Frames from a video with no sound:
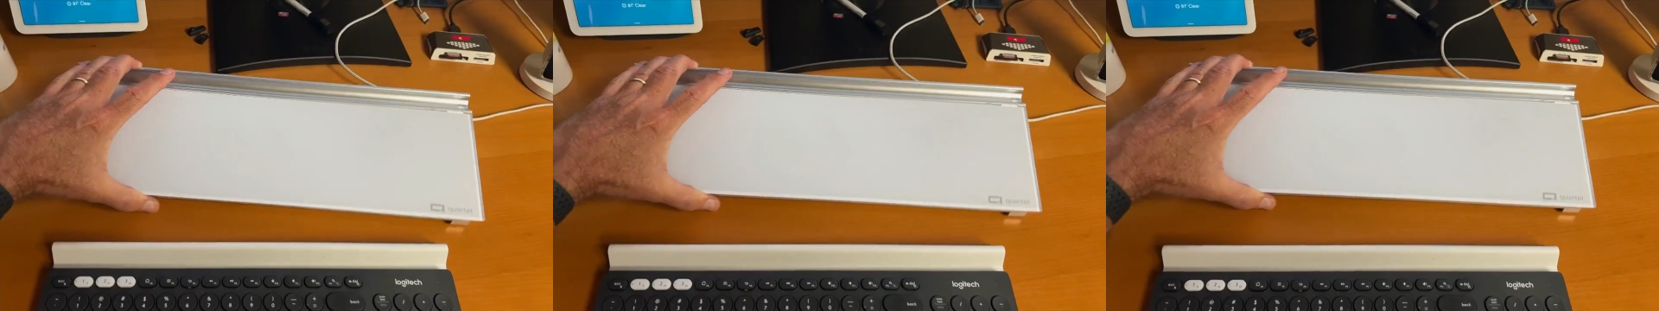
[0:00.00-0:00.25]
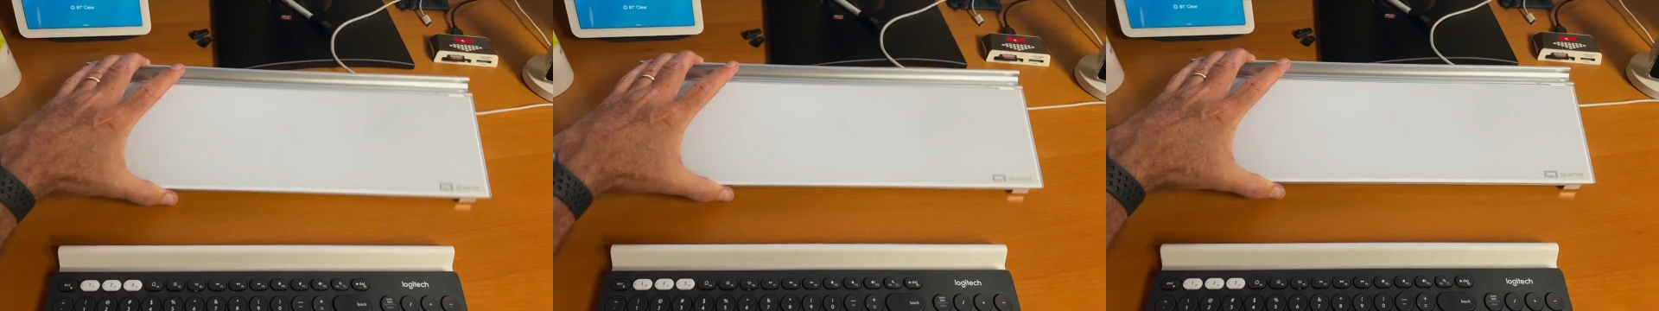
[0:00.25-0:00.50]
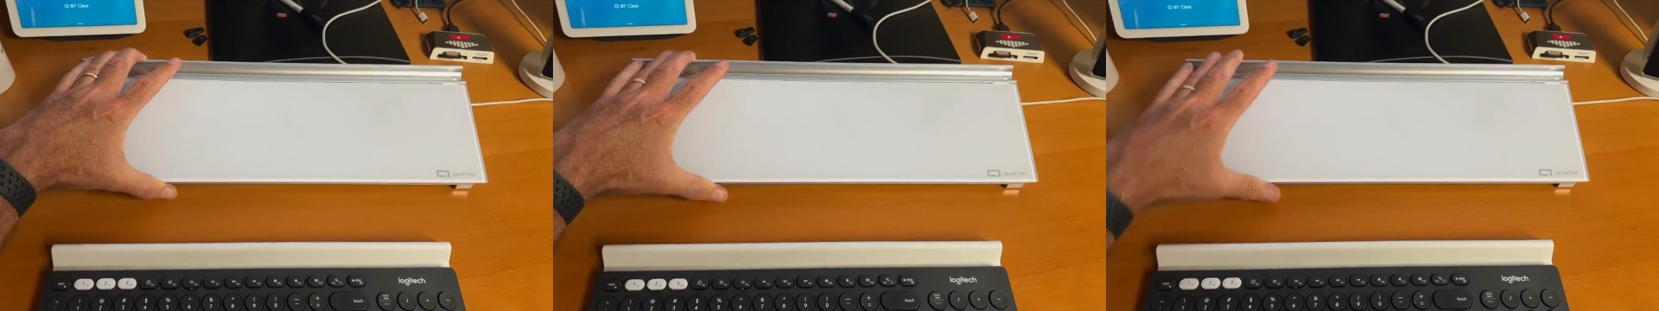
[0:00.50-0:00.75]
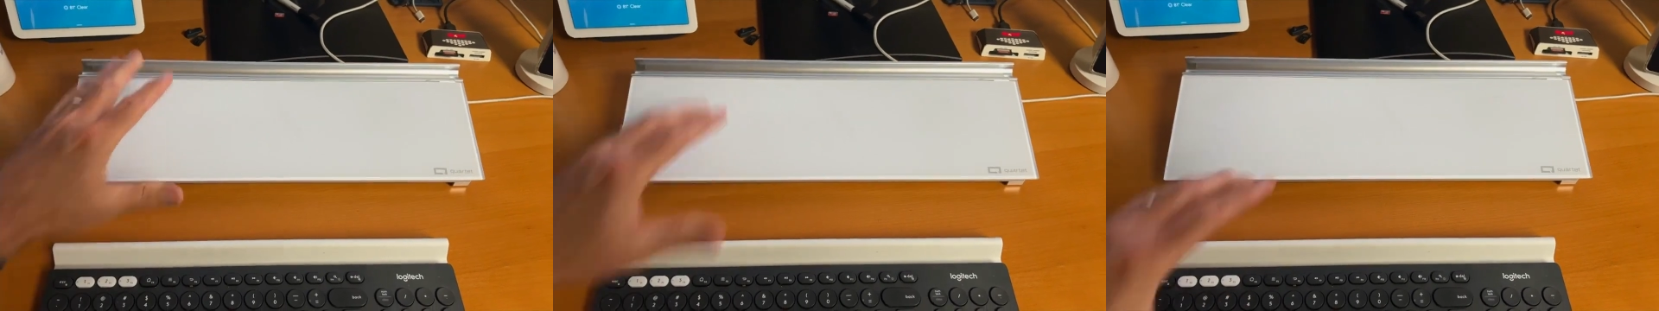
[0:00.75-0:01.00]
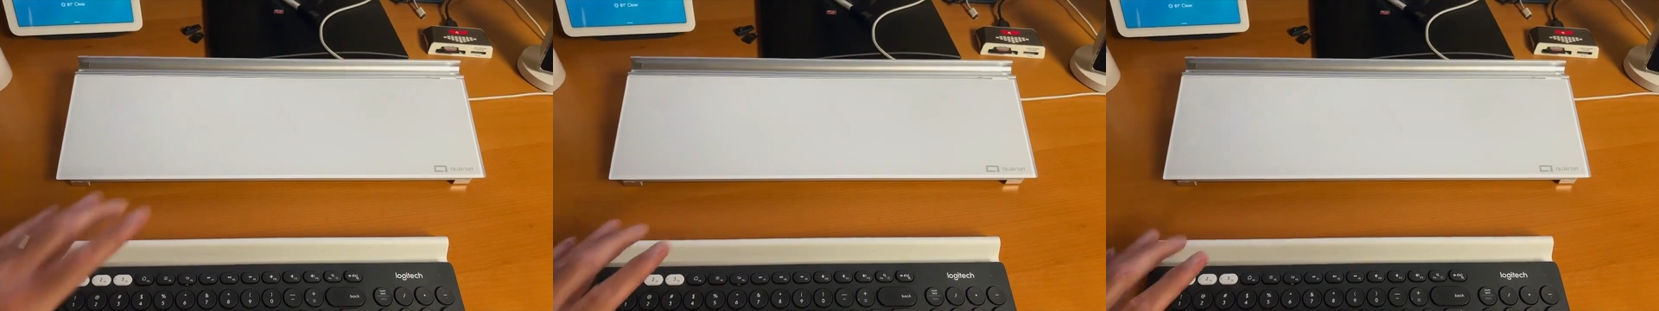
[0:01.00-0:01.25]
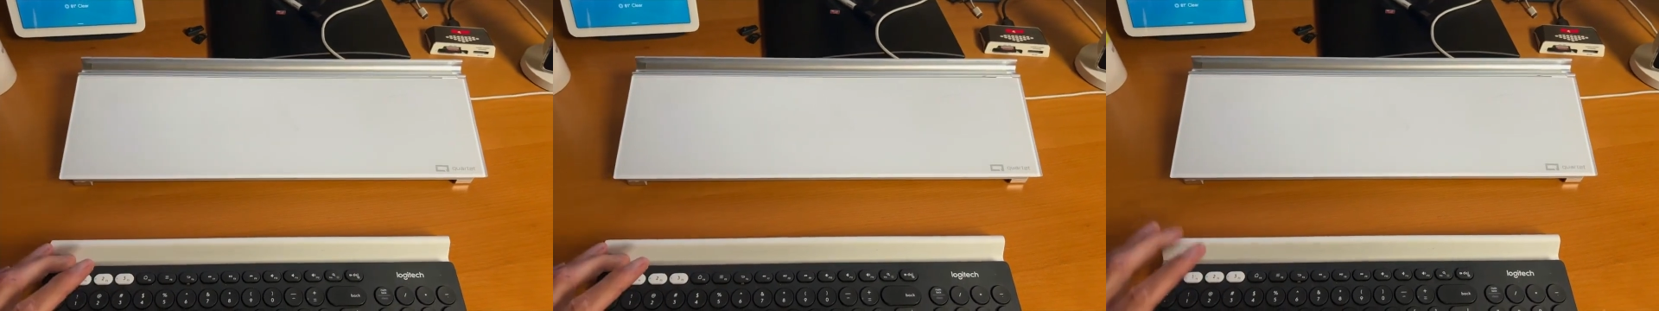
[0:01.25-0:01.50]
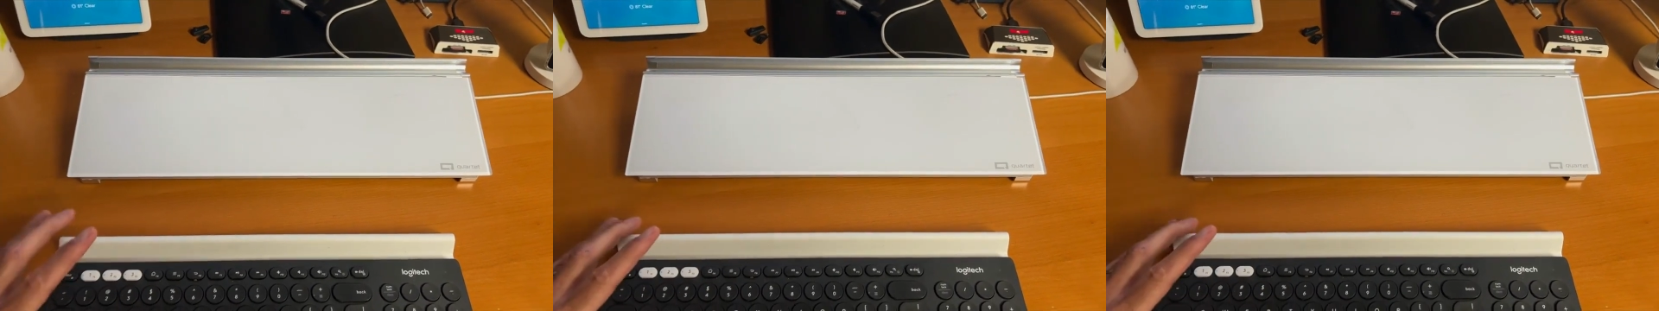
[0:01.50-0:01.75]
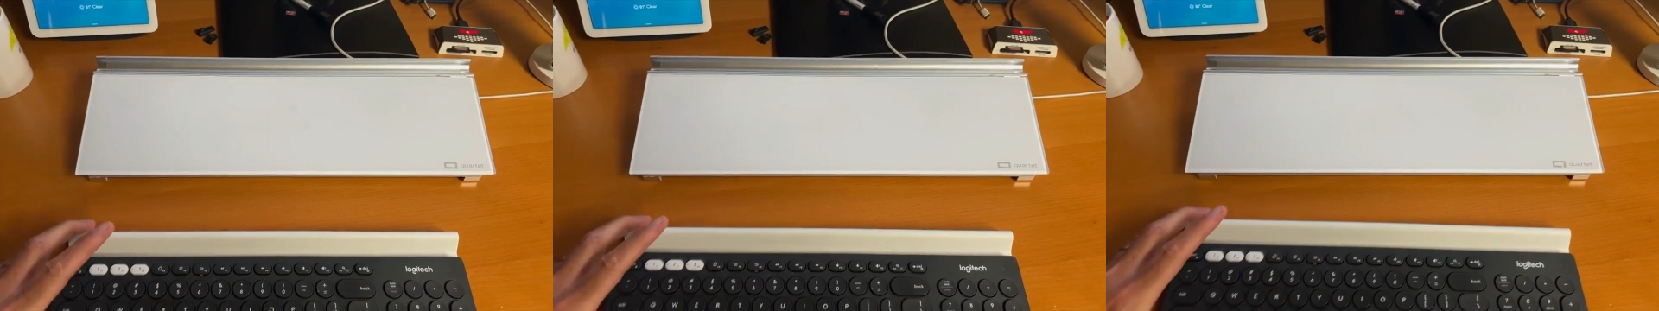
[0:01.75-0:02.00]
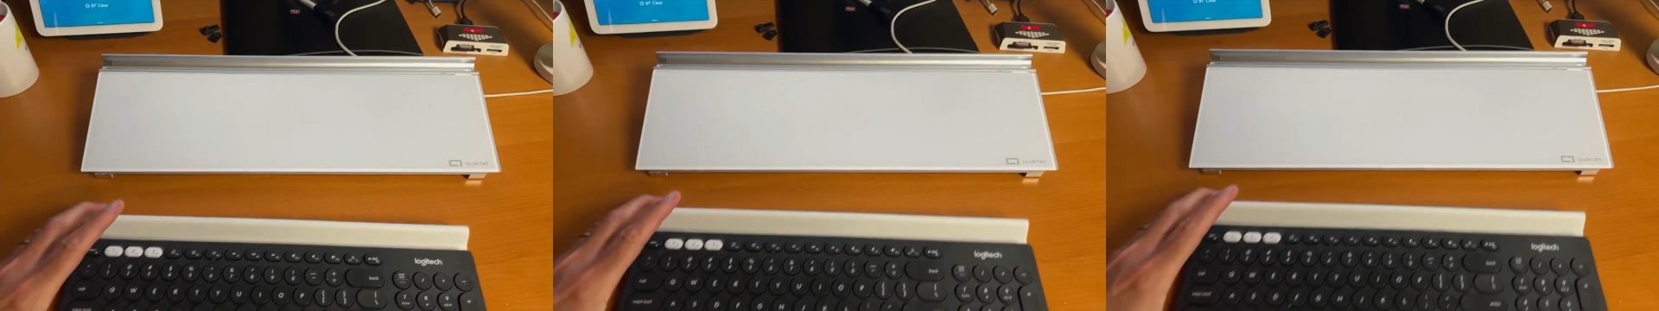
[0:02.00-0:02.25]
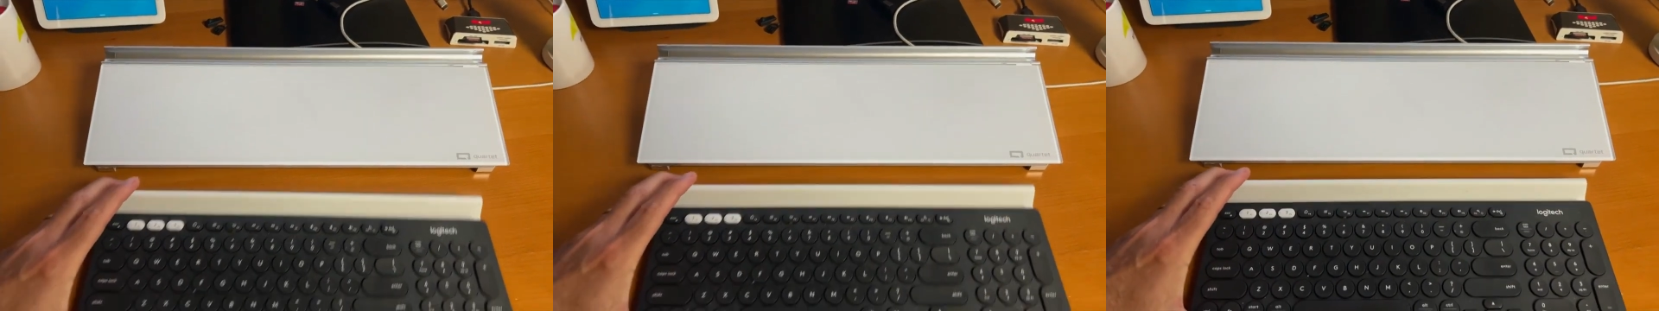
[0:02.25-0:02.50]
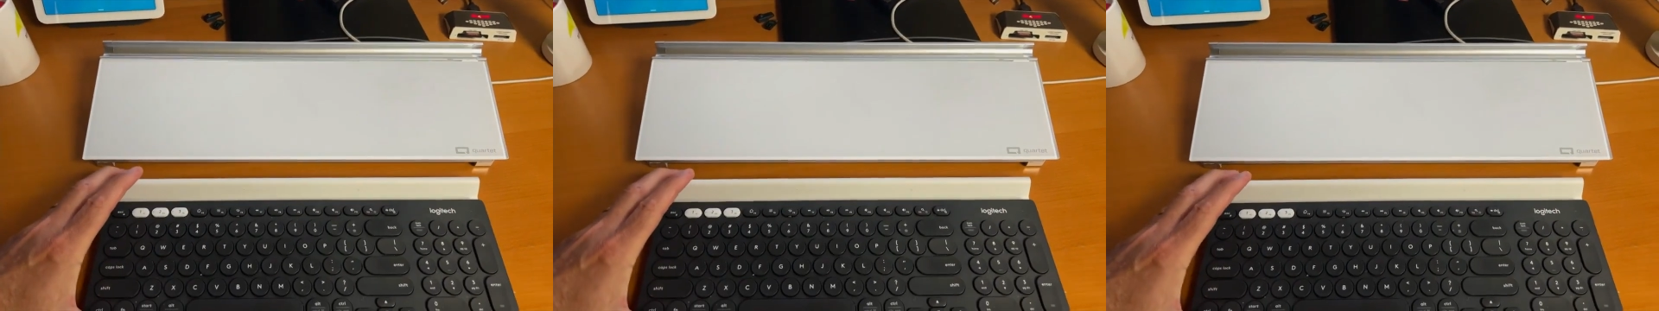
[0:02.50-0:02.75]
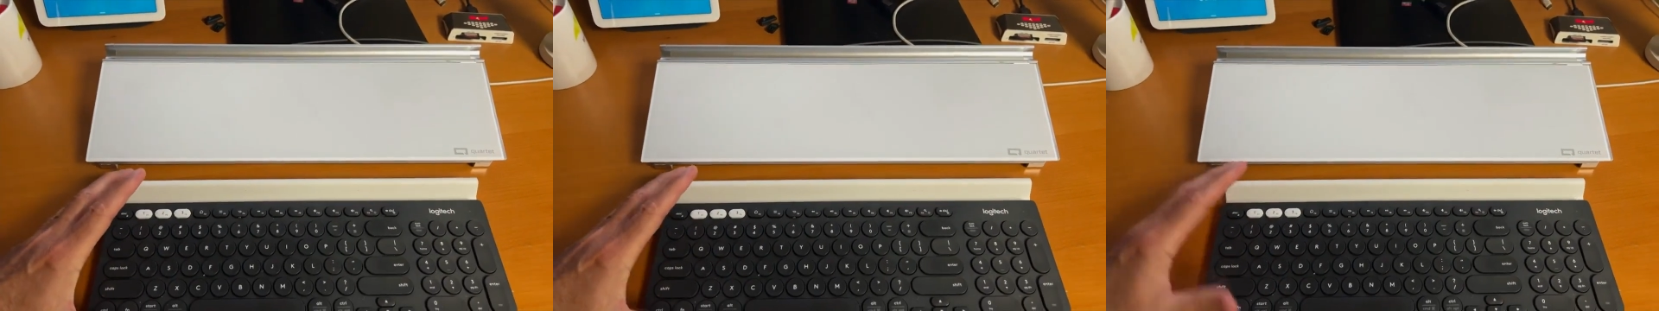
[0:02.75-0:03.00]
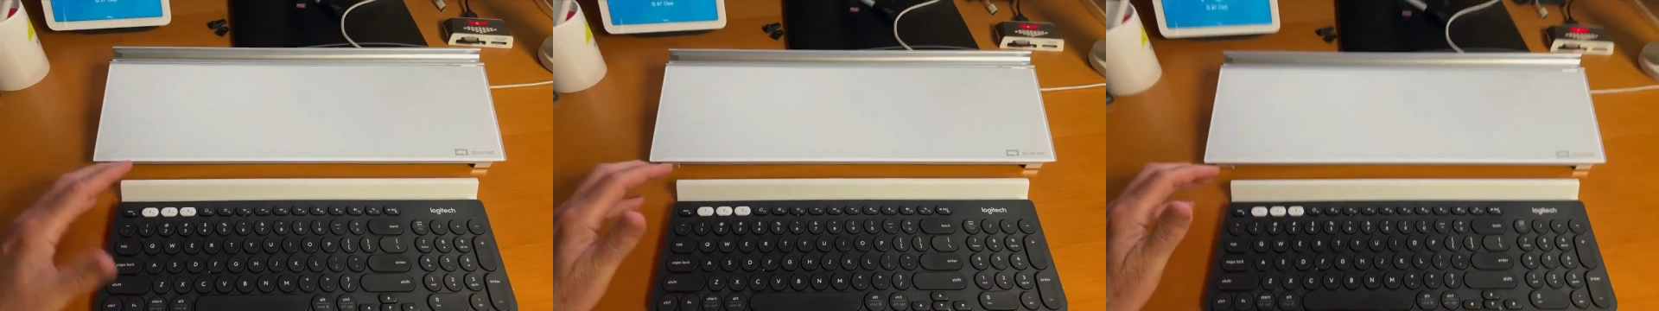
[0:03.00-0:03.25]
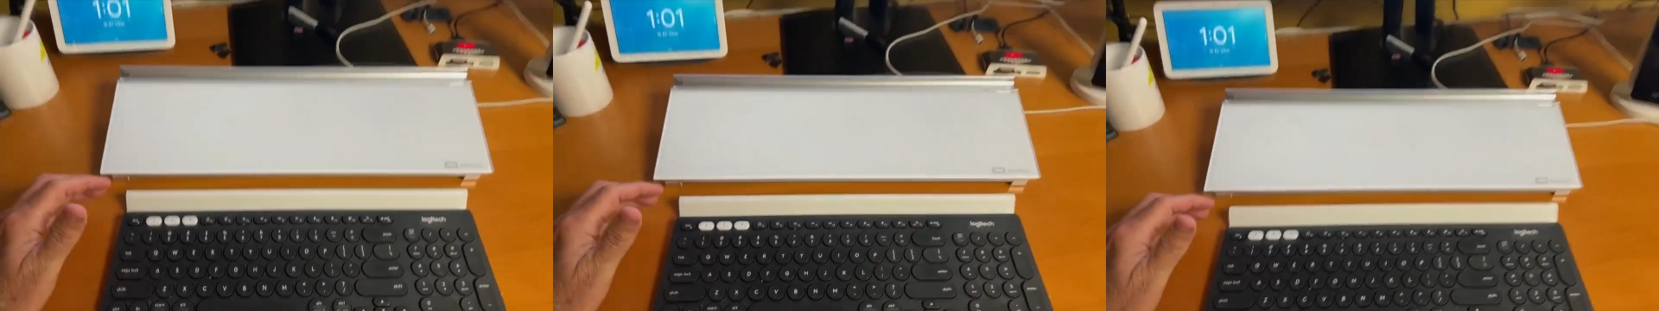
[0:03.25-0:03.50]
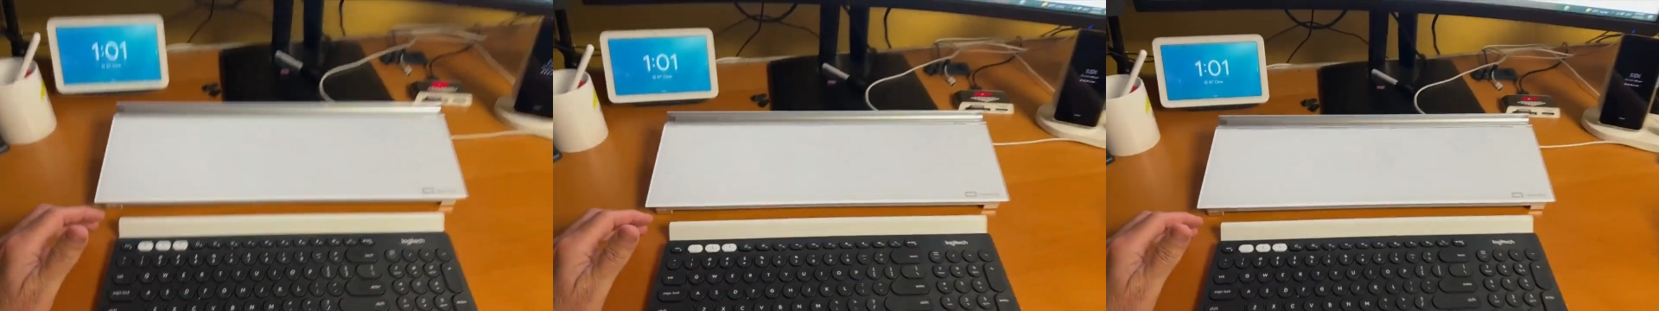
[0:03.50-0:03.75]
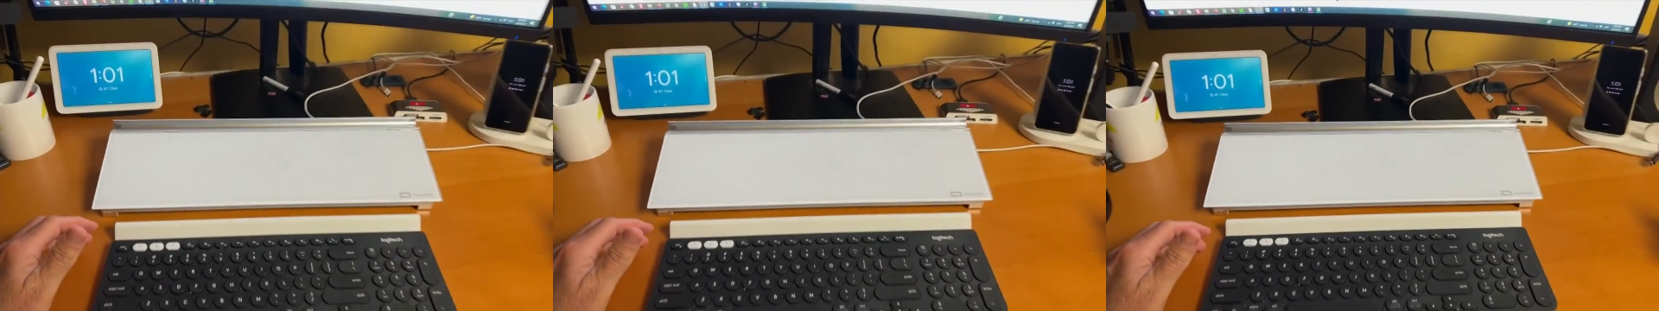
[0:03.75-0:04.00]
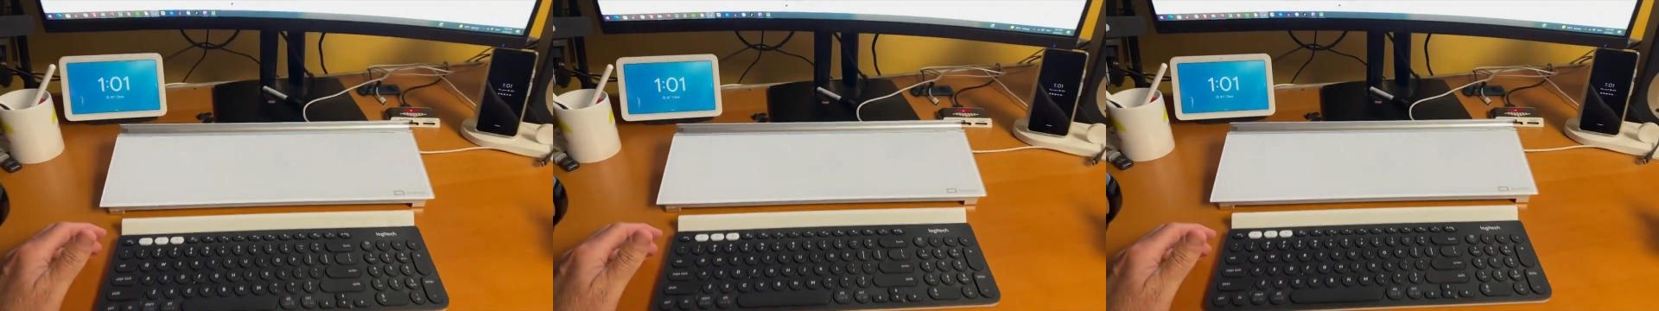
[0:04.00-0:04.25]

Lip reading: No face is visible, so there are no lips to read.